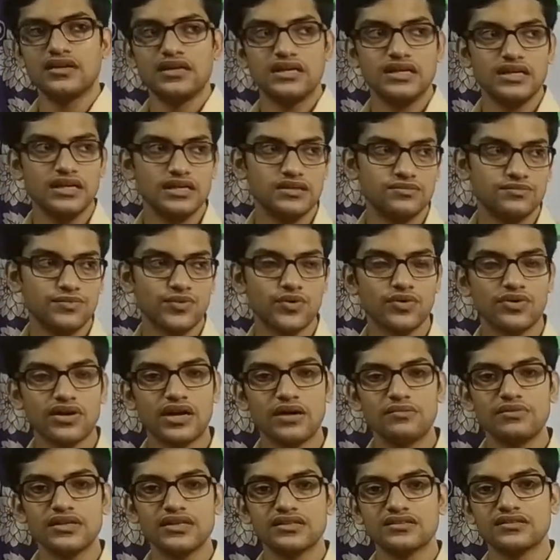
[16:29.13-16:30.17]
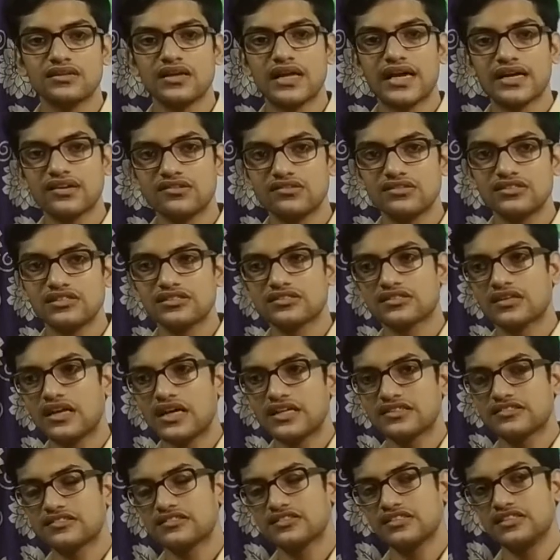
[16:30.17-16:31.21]
in programming languages
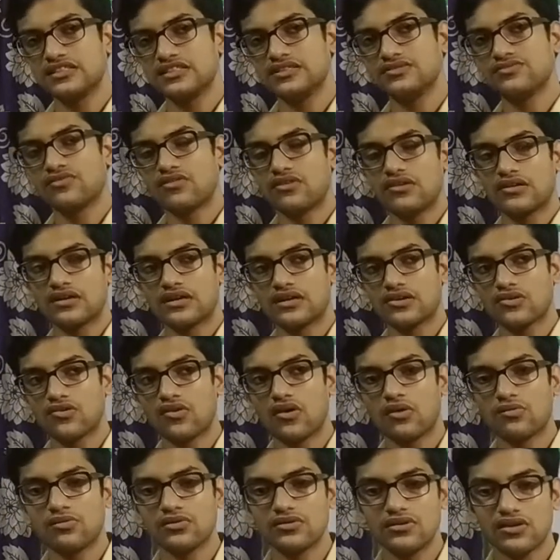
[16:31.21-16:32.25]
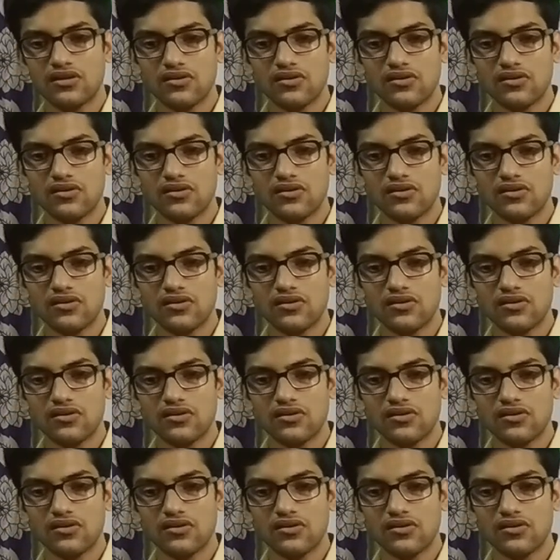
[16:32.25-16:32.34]
like C, Fortran, COBOL.